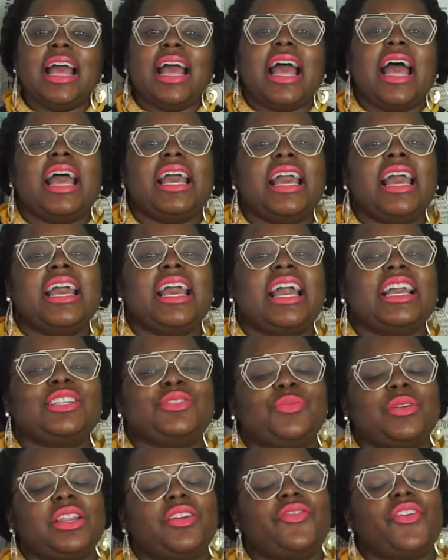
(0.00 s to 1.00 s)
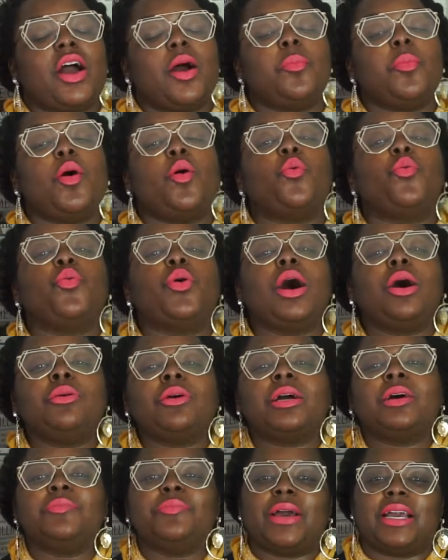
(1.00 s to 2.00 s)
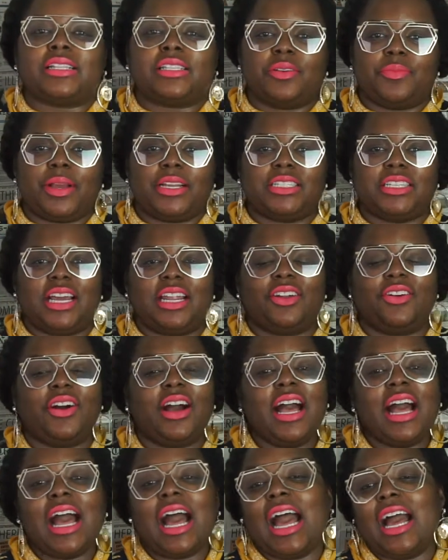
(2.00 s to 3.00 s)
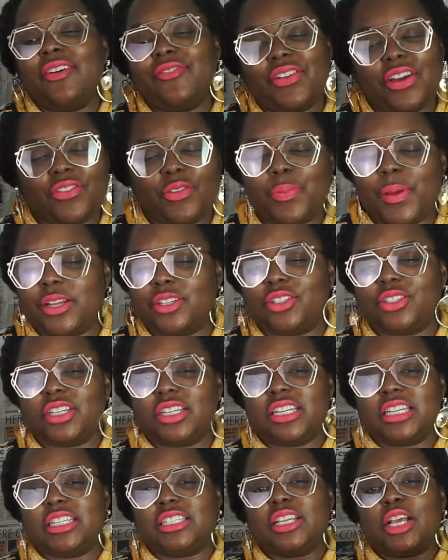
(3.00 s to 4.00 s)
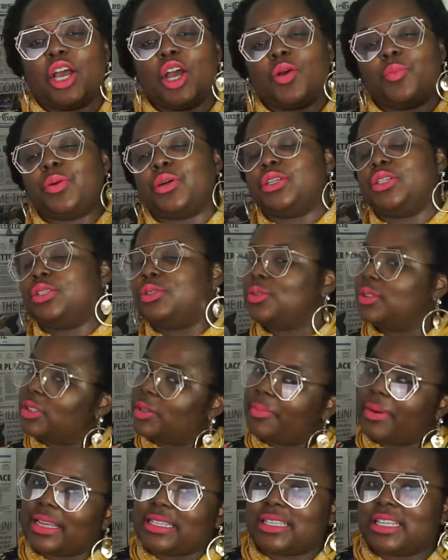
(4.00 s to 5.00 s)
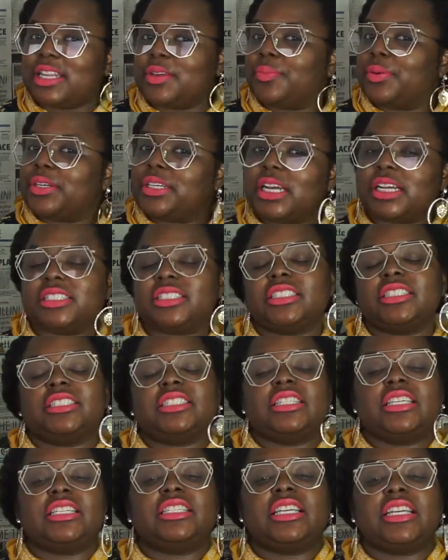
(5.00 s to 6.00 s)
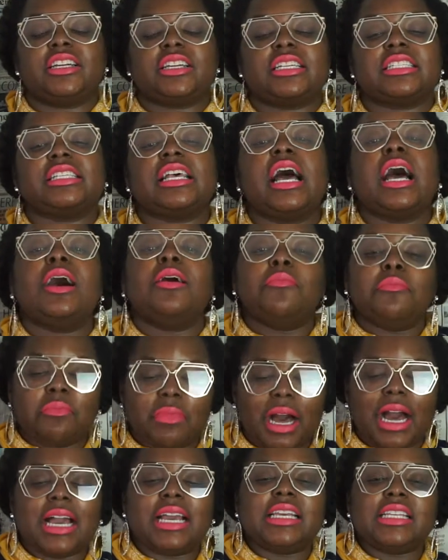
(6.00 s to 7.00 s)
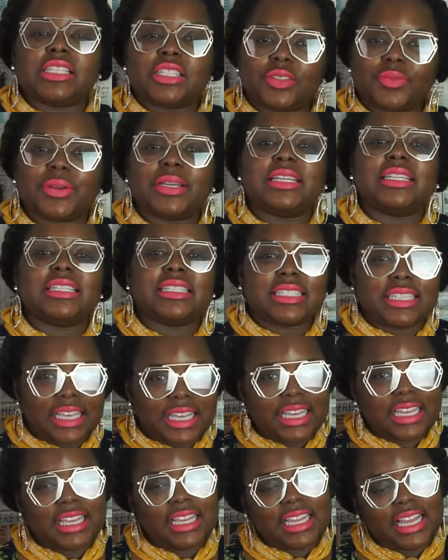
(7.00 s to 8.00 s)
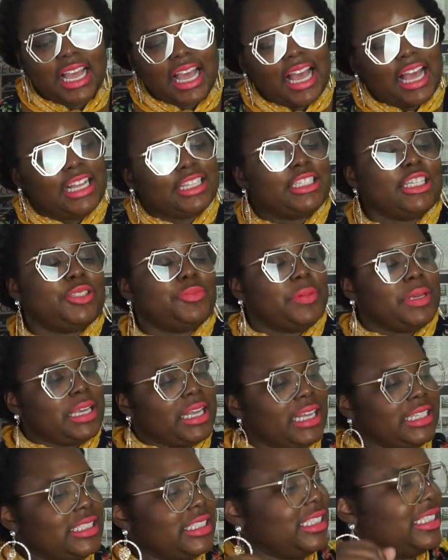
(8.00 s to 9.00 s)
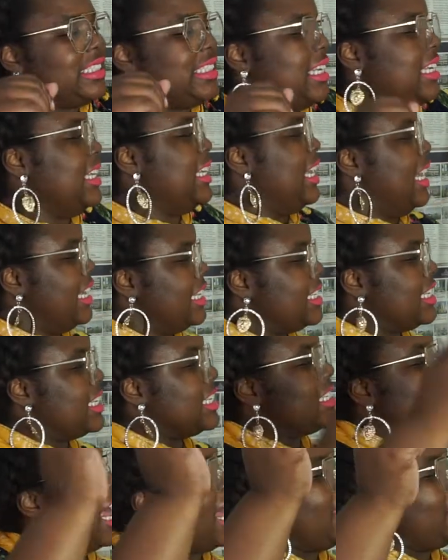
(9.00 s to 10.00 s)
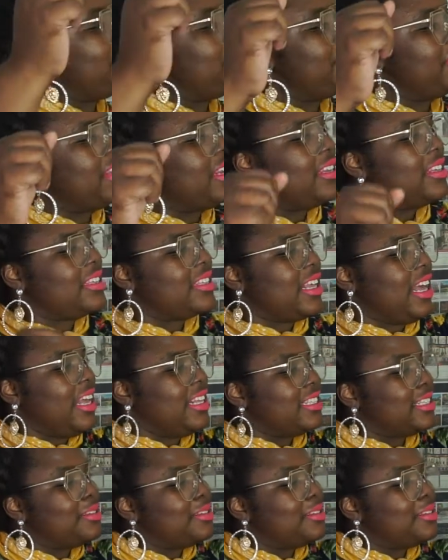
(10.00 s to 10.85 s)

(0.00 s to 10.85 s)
Hey, hey, hey, sweetie fam. Welcome back to my channel. I'm Forever Patra Denise, produced by Zenny Productions. This here is my sweet tea. Just because it's tea does not mean it's has